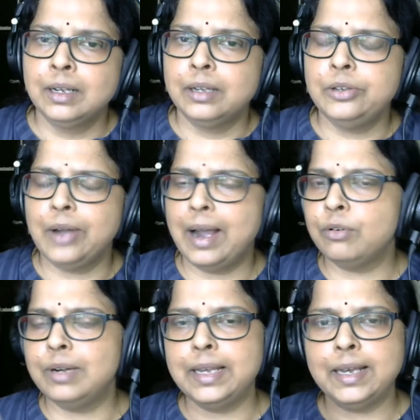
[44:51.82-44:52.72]
You have
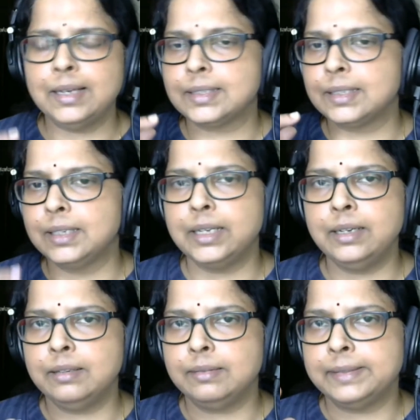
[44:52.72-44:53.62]
only a
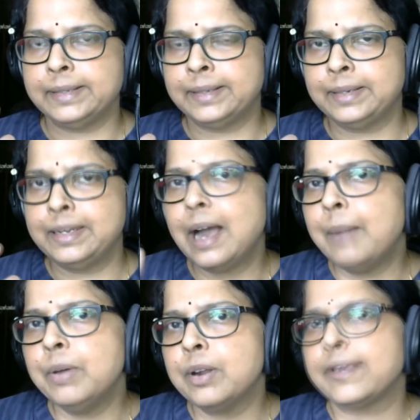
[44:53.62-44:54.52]
certain
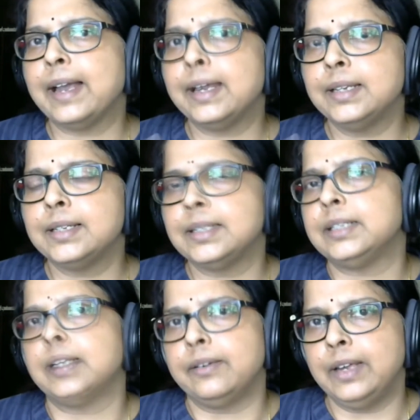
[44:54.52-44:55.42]
number of carriers that
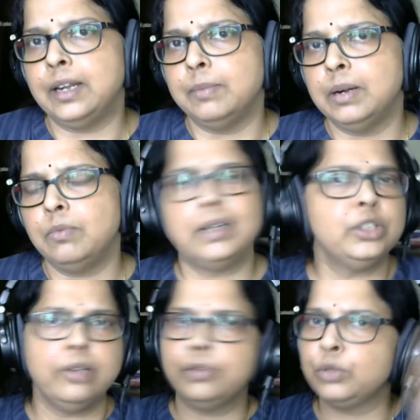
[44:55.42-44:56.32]
are available. Once
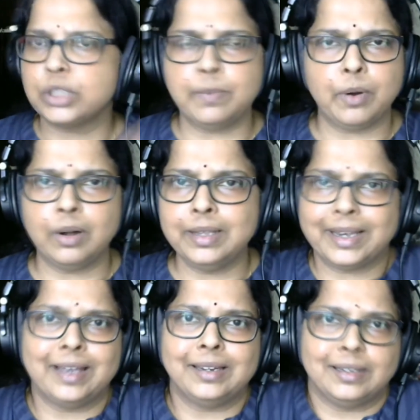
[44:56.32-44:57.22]
you have used up all the
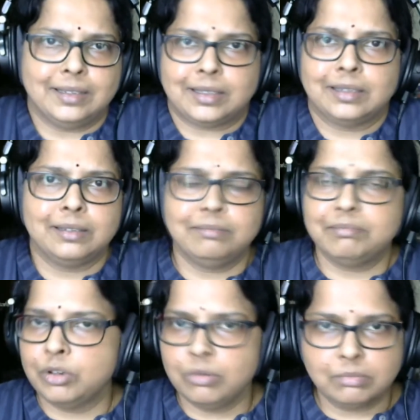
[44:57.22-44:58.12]
carriers,
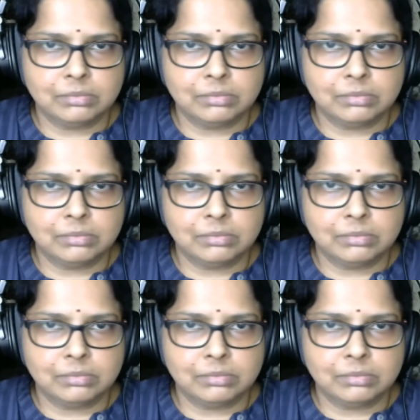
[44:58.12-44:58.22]
you're